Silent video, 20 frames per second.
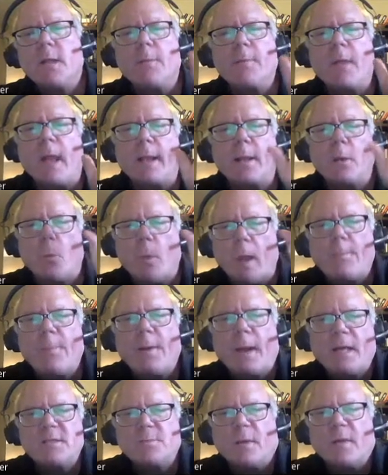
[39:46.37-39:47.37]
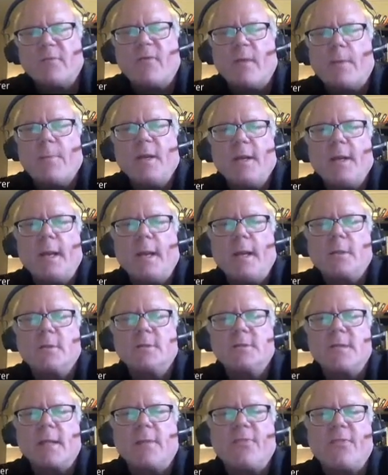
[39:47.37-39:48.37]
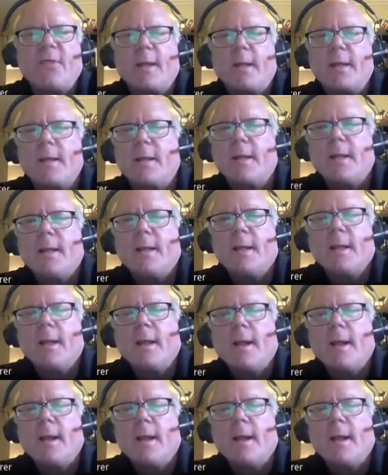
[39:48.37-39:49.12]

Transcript: I can weaponize my femininity because they think